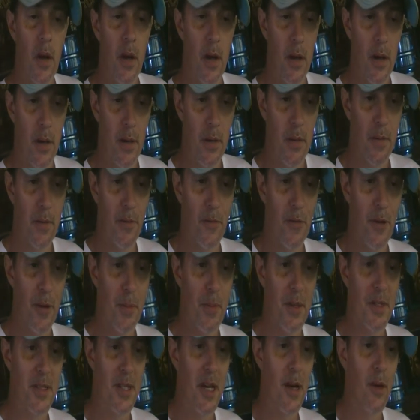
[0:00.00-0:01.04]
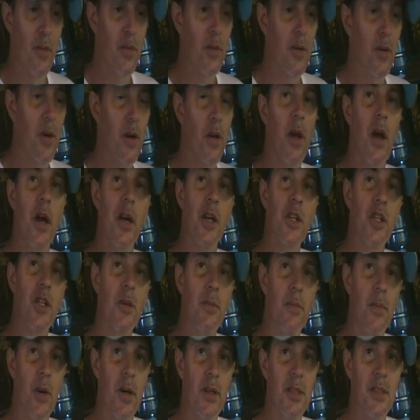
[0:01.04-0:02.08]
Uh, from a town called
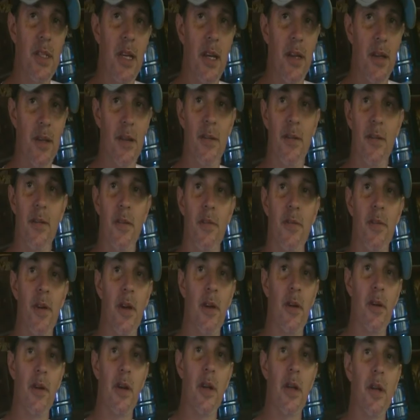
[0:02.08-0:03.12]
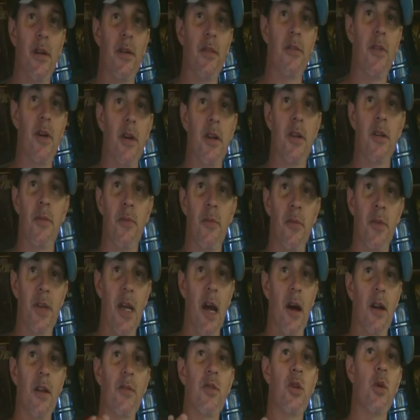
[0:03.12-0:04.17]
Hysham, Montana. Very, very
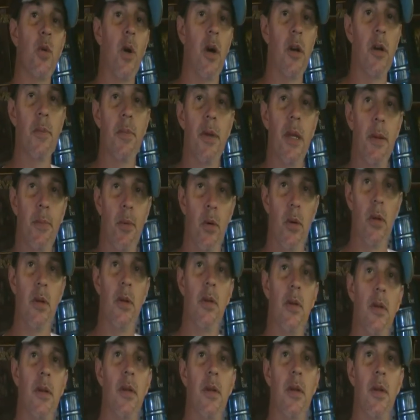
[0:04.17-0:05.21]
town of 200 people.